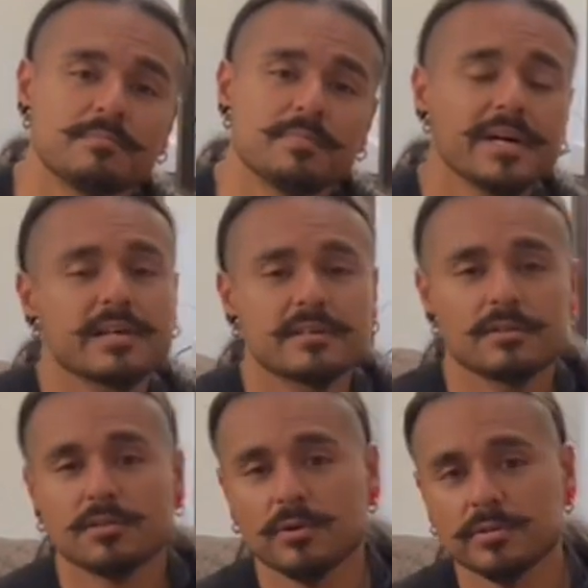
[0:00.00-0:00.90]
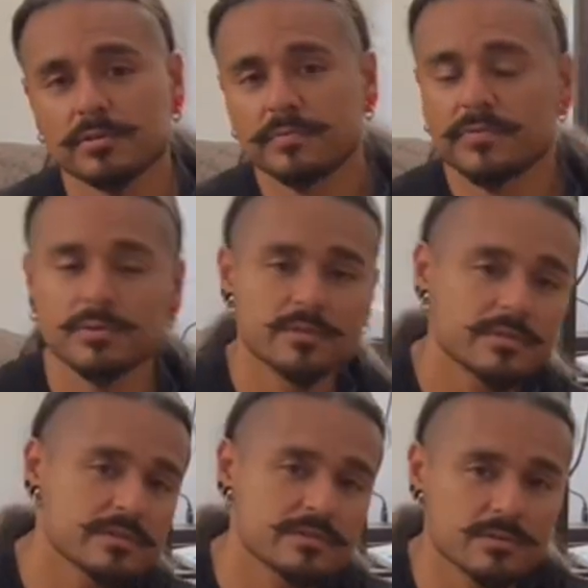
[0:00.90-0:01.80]
back, loyal
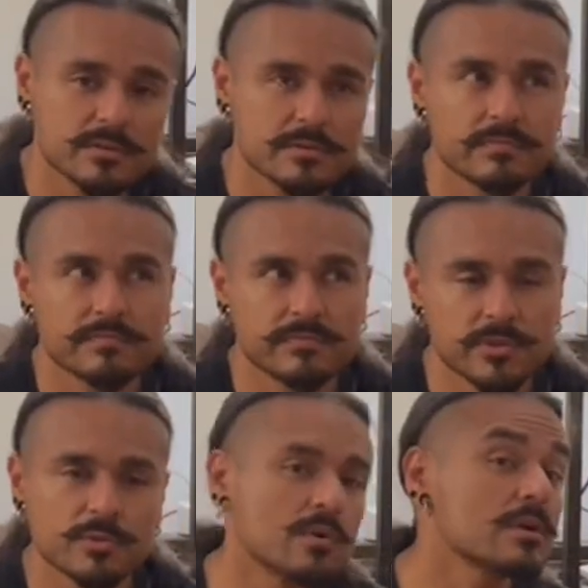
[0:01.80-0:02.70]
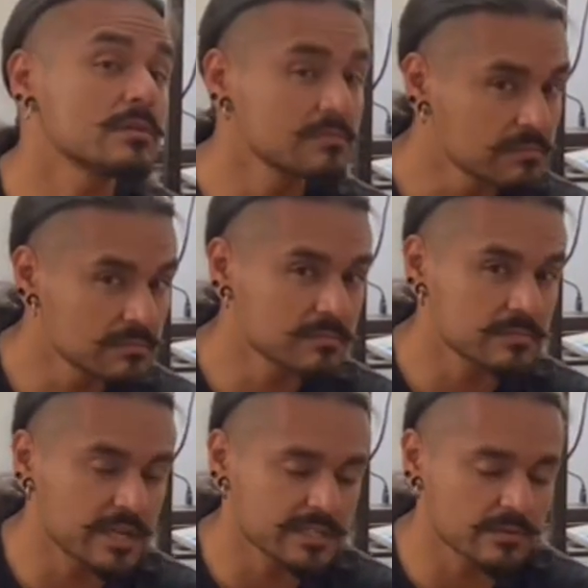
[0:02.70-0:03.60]
viewers, or viewer,
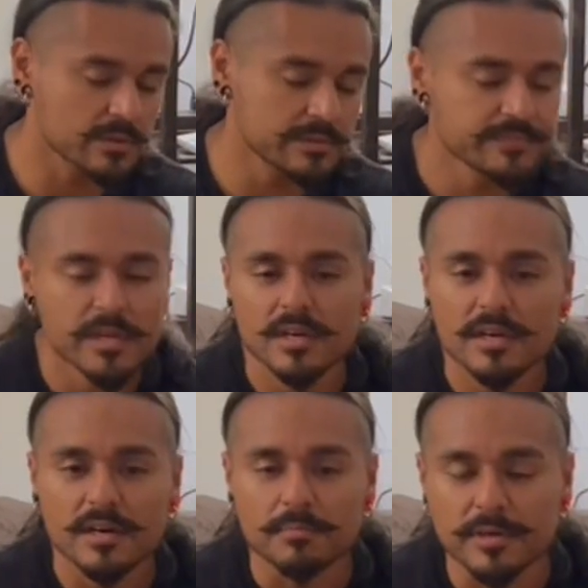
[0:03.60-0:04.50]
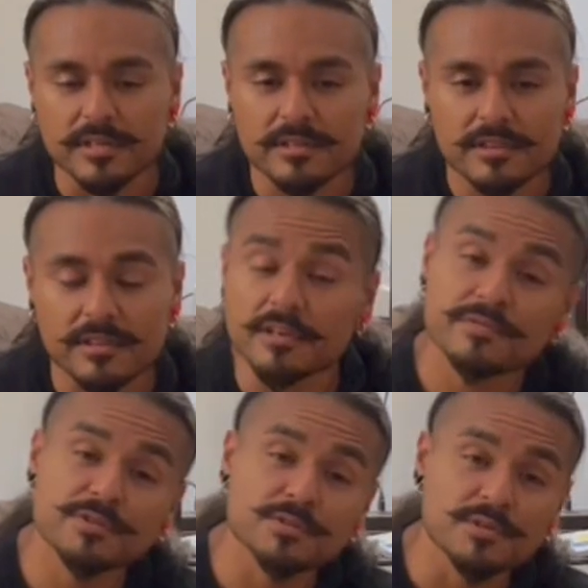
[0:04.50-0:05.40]
as it were. But thank you
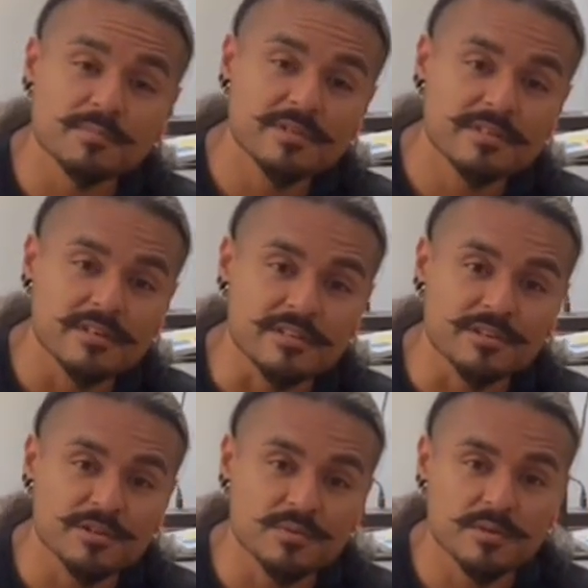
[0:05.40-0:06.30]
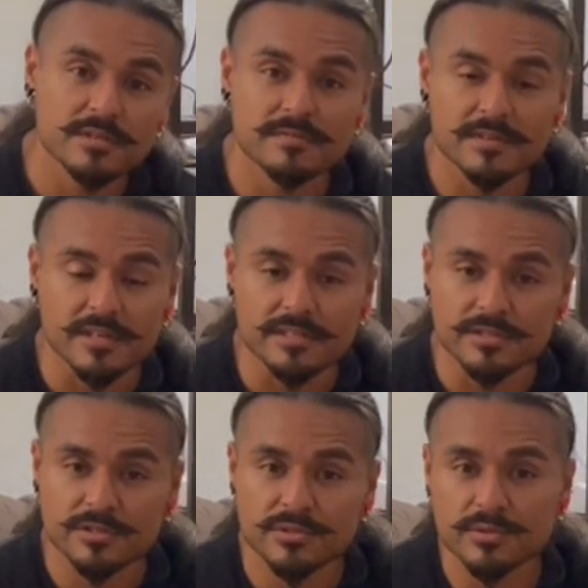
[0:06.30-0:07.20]
for joining me on another one of
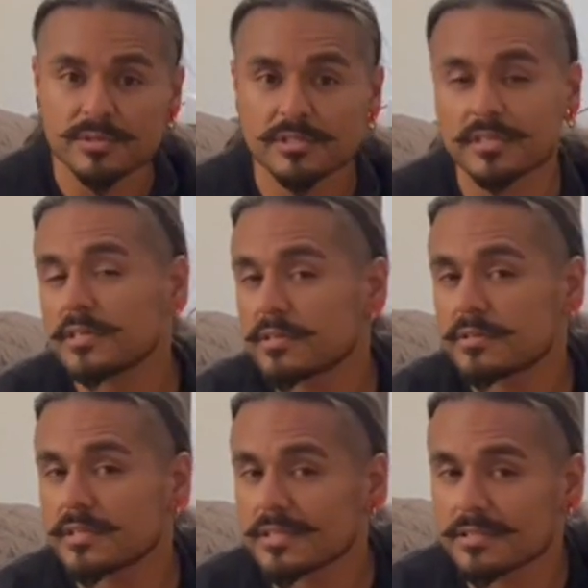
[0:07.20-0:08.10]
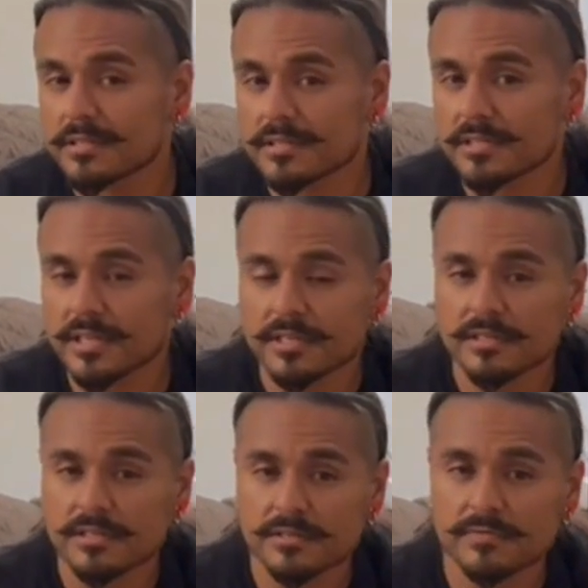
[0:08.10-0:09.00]
Nain's shorts here in the
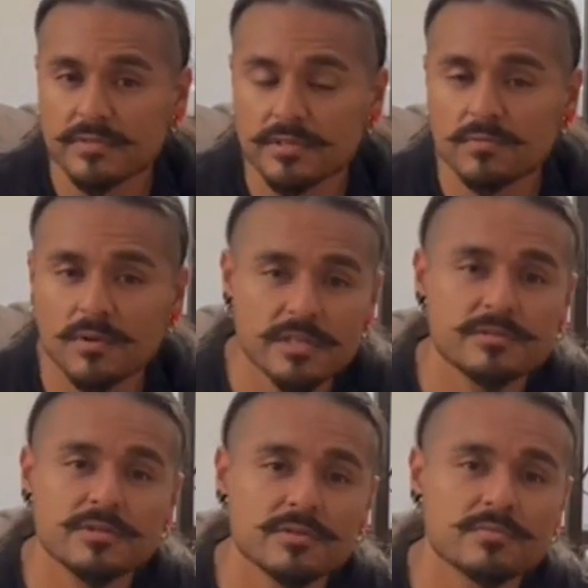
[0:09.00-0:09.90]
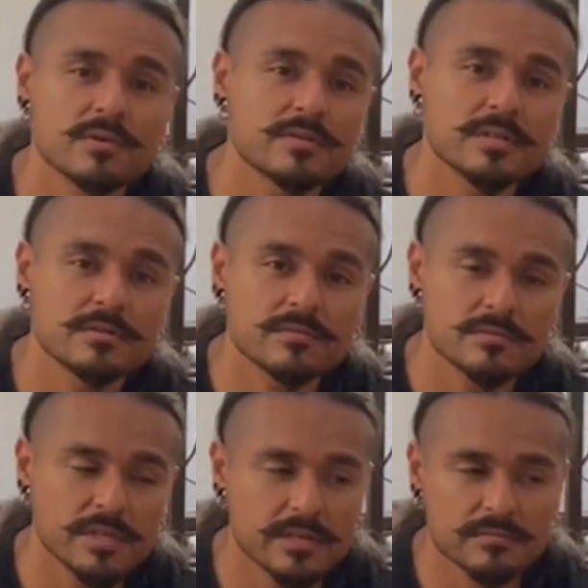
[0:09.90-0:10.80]
den of the wandering Ronin
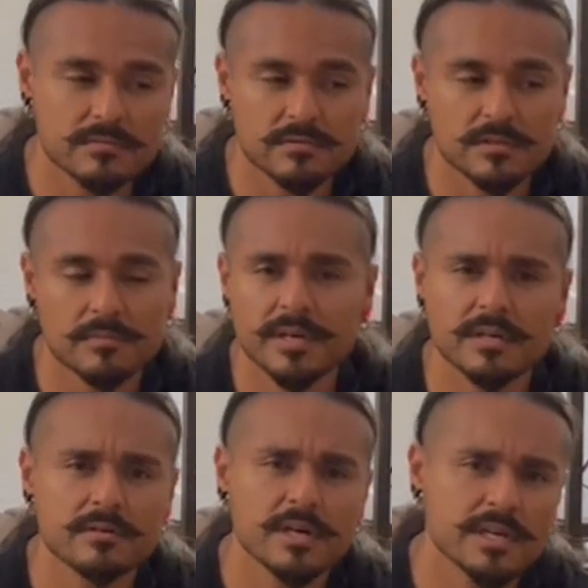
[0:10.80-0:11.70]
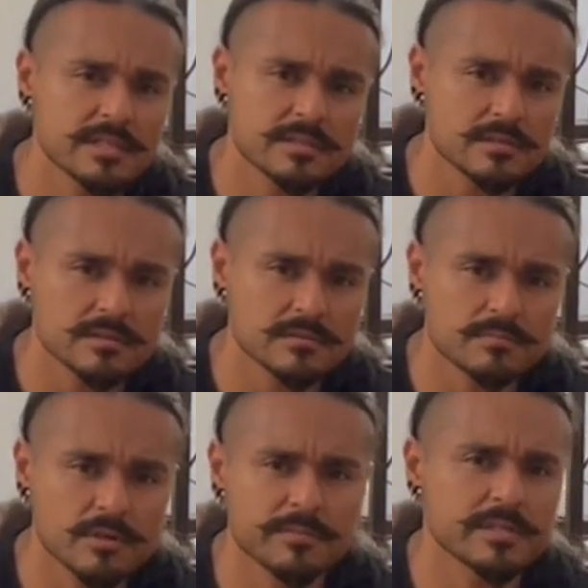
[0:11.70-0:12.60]
that somehow has a
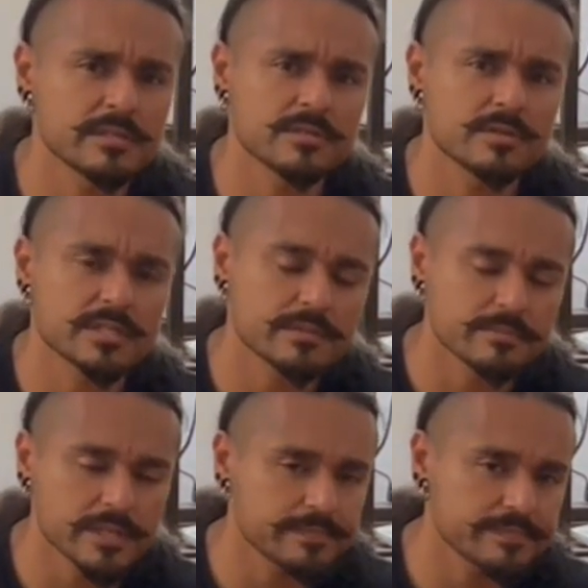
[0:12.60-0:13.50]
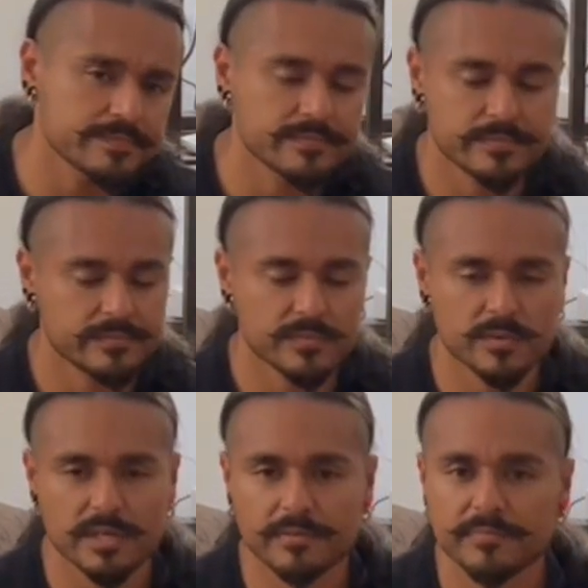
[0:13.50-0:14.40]
permanent address, but
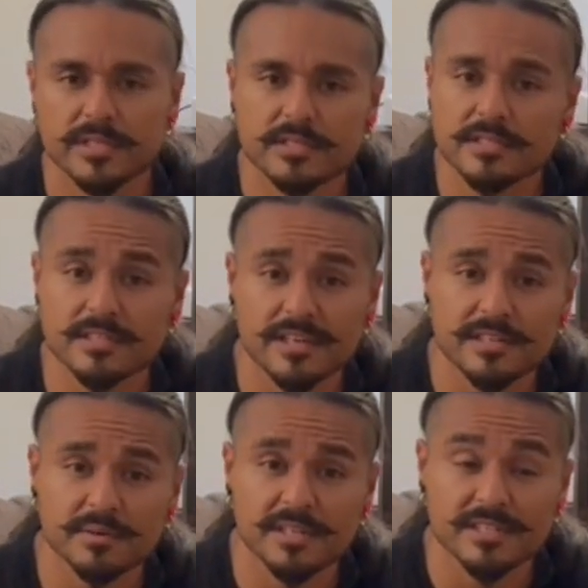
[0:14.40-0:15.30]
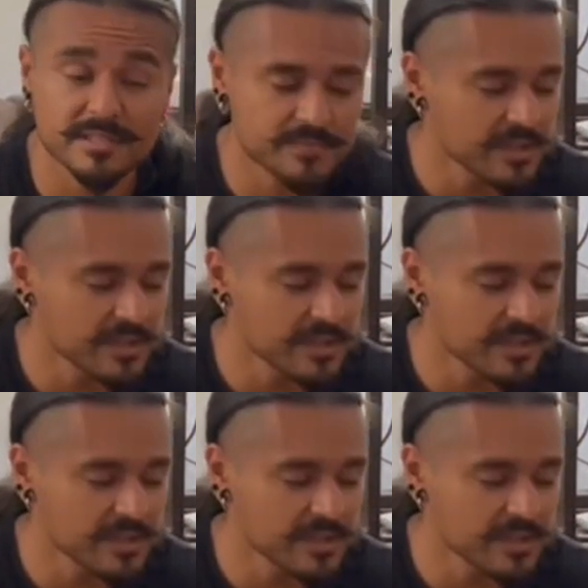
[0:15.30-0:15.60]
whatever. It's just a title, I guess.